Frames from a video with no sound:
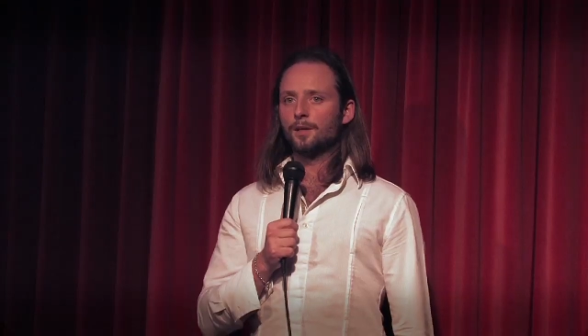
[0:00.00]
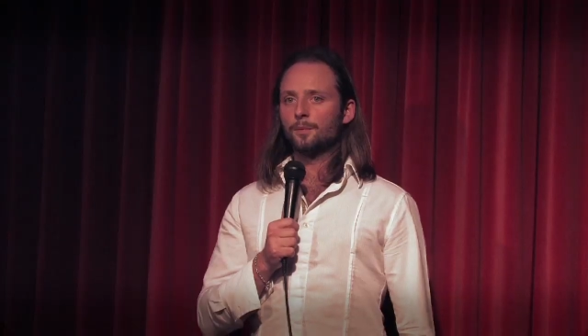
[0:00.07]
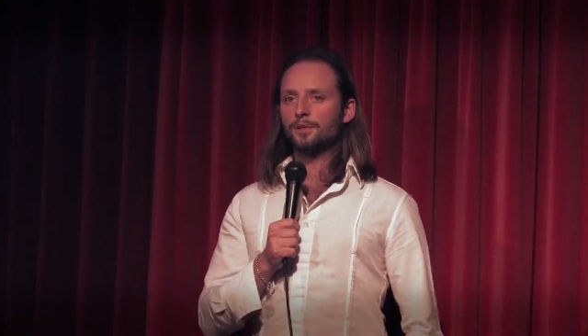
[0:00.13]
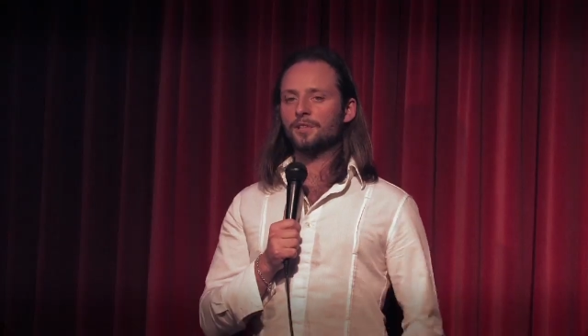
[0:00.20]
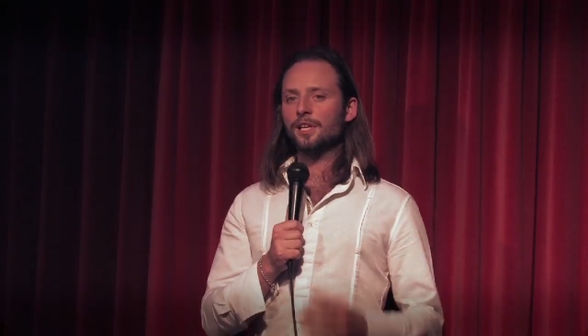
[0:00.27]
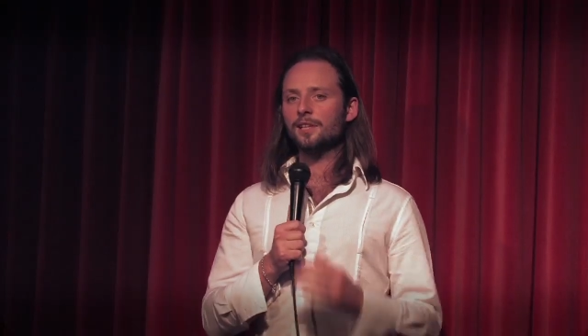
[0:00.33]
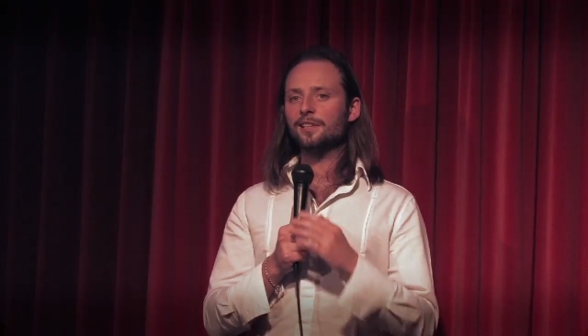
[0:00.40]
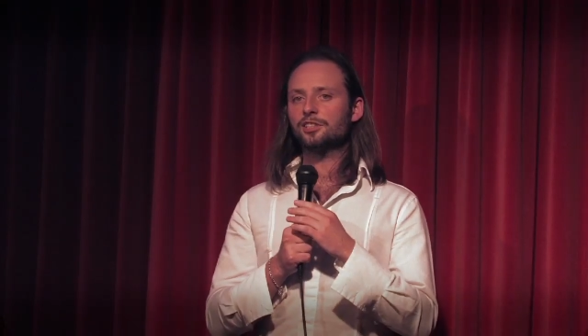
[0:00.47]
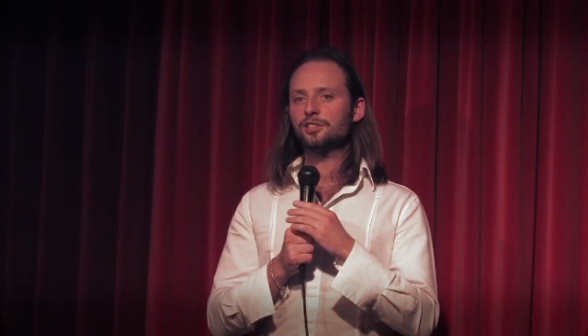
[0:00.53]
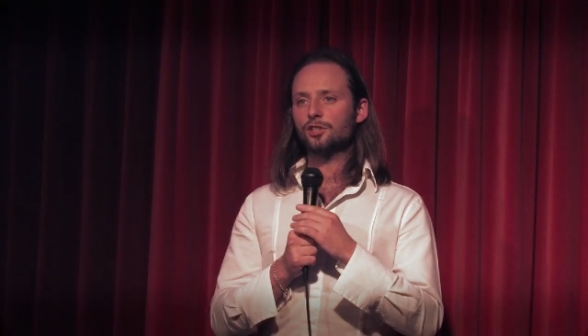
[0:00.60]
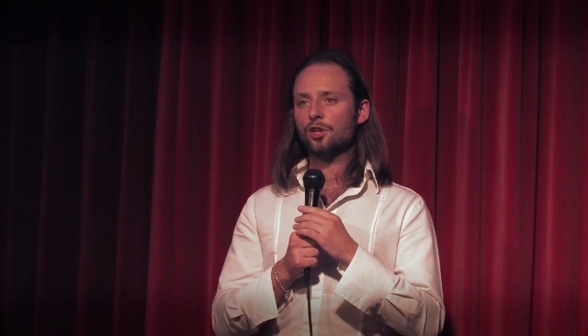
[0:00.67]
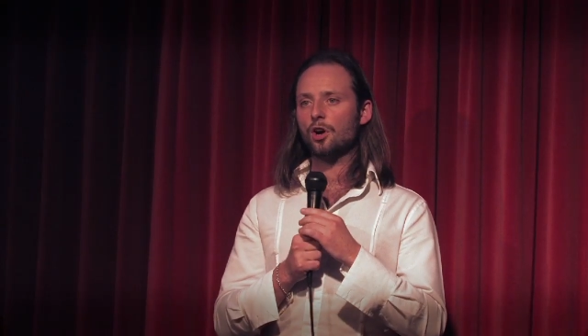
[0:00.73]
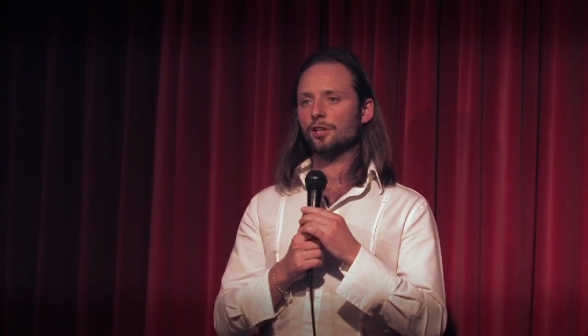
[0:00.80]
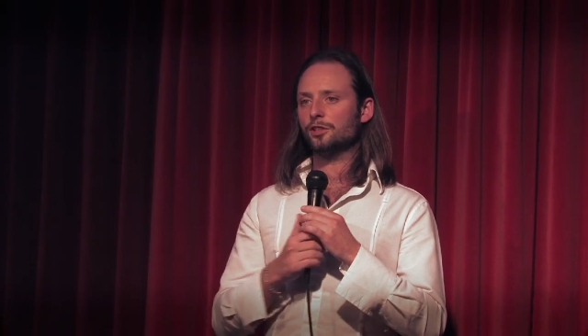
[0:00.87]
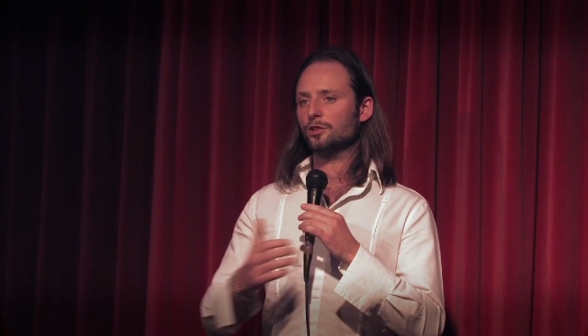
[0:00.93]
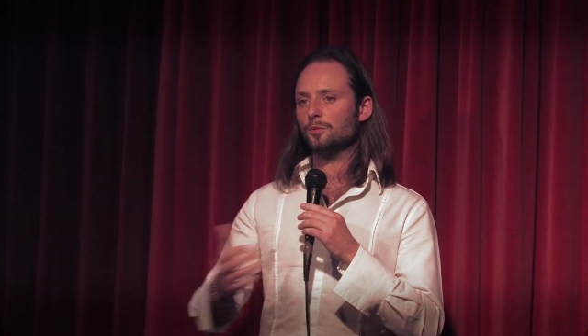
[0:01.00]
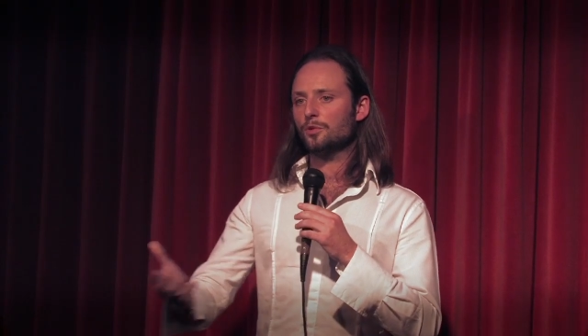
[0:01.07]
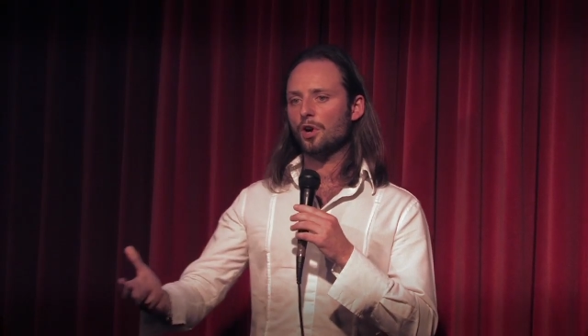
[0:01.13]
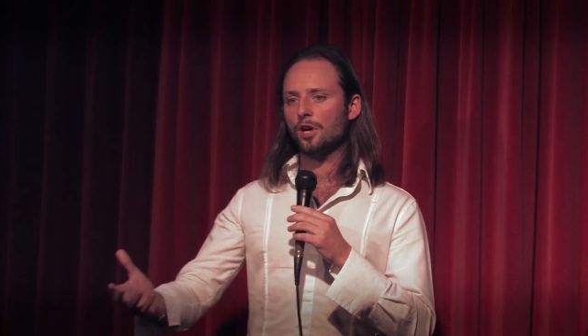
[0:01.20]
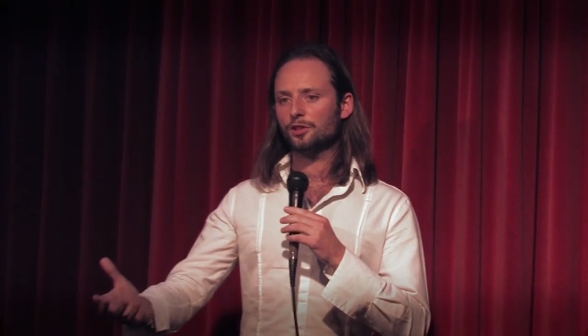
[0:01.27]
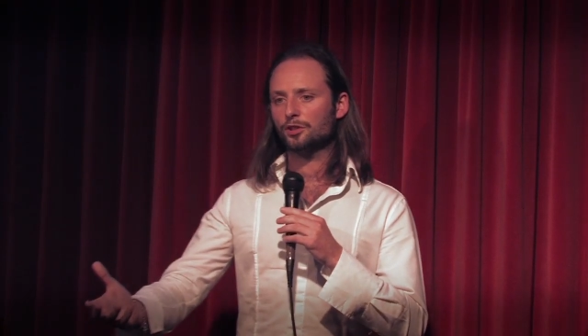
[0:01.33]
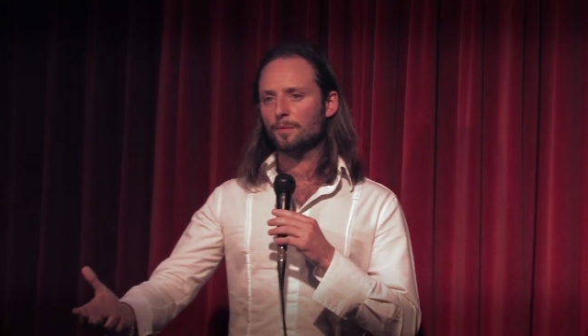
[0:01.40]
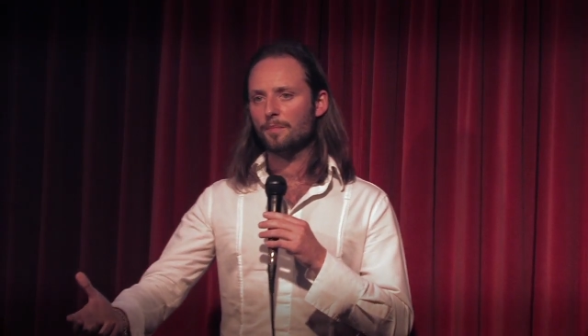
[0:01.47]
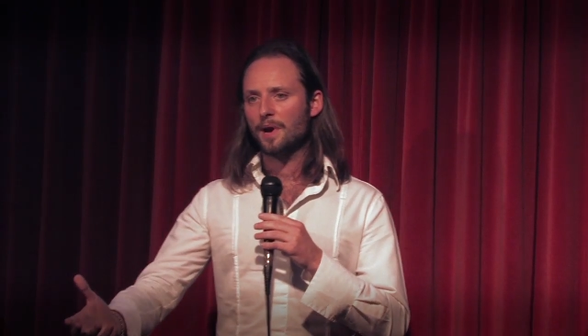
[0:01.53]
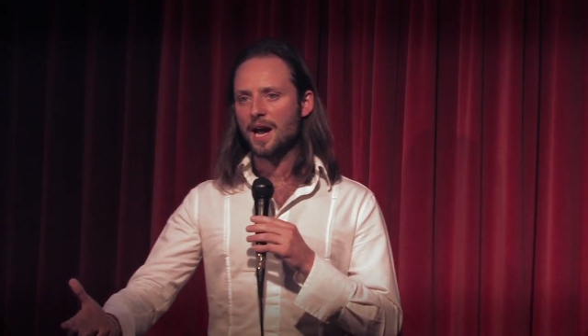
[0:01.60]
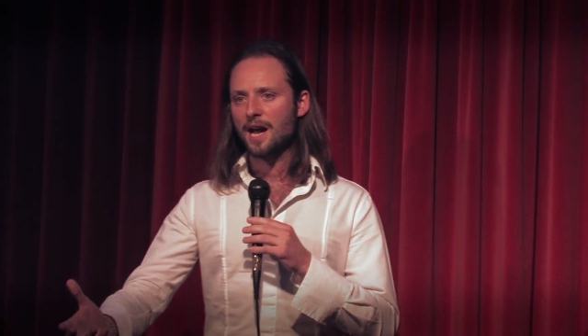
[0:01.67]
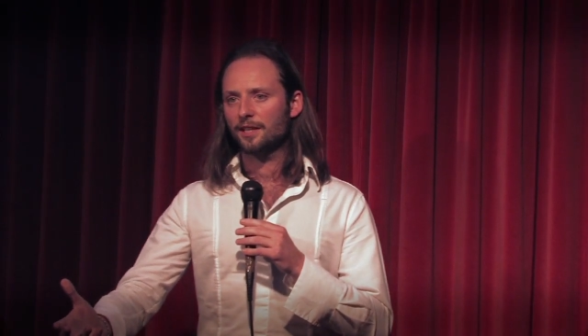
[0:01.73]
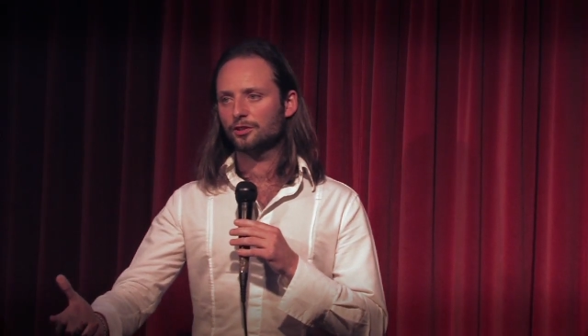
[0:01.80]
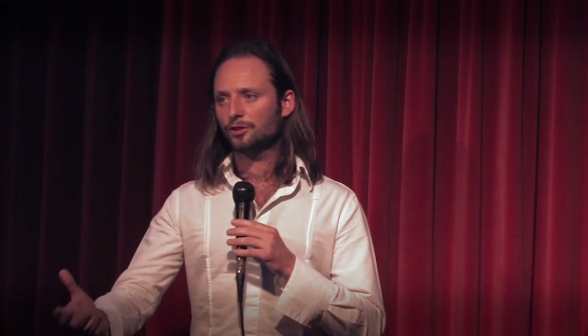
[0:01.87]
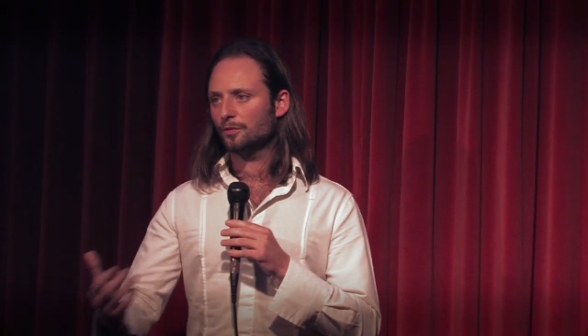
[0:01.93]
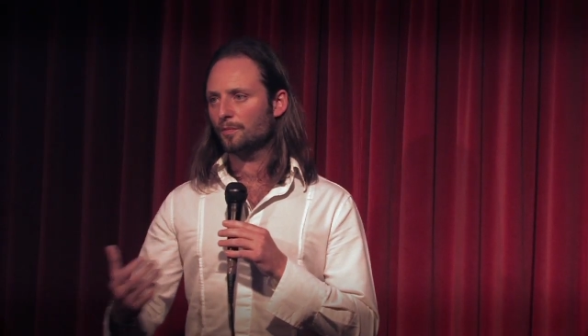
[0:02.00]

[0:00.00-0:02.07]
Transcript: But then this guy, some man